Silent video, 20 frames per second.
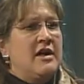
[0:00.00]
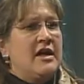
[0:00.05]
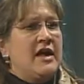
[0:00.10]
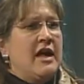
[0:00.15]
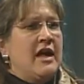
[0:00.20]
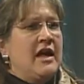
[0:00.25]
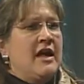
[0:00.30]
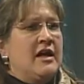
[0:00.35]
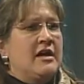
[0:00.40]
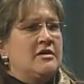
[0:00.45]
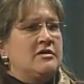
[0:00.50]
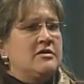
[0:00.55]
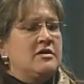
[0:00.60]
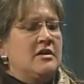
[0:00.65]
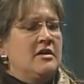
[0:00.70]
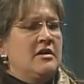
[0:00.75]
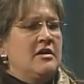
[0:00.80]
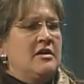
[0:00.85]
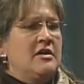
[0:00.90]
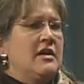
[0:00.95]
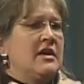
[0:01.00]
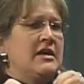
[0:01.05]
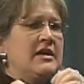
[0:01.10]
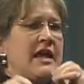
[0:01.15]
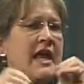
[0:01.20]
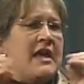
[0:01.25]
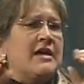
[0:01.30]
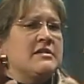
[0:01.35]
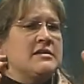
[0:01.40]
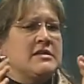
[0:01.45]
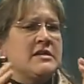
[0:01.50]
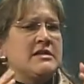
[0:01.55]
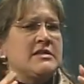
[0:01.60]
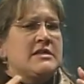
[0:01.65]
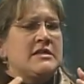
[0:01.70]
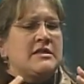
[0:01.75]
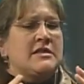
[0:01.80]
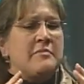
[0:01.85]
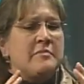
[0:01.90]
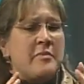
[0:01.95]
and in essence,
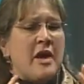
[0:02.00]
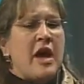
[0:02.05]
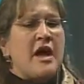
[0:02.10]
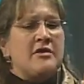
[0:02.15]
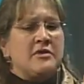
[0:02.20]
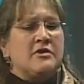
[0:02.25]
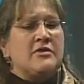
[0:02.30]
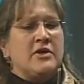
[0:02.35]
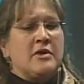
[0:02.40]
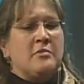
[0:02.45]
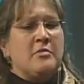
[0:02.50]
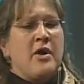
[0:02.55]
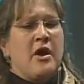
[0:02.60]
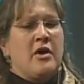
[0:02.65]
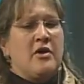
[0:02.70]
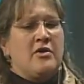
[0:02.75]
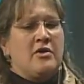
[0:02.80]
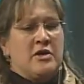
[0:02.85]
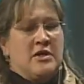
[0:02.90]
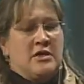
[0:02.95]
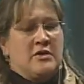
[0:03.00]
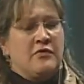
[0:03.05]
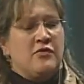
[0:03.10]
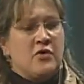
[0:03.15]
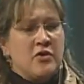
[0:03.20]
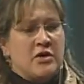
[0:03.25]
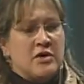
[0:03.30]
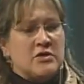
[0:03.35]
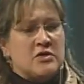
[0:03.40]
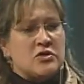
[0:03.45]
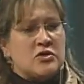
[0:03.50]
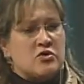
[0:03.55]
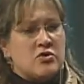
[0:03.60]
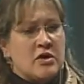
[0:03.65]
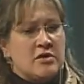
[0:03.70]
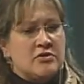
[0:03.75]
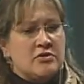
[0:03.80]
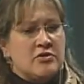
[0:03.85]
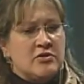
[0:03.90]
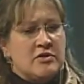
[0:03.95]
the modeling part for an
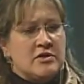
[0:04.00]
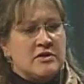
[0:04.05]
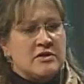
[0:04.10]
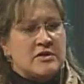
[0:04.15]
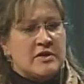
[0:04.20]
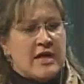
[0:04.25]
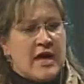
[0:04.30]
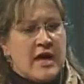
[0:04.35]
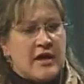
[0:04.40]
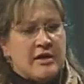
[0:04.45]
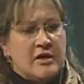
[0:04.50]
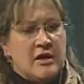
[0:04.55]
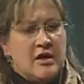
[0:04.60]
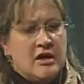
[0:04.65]
instructor is that,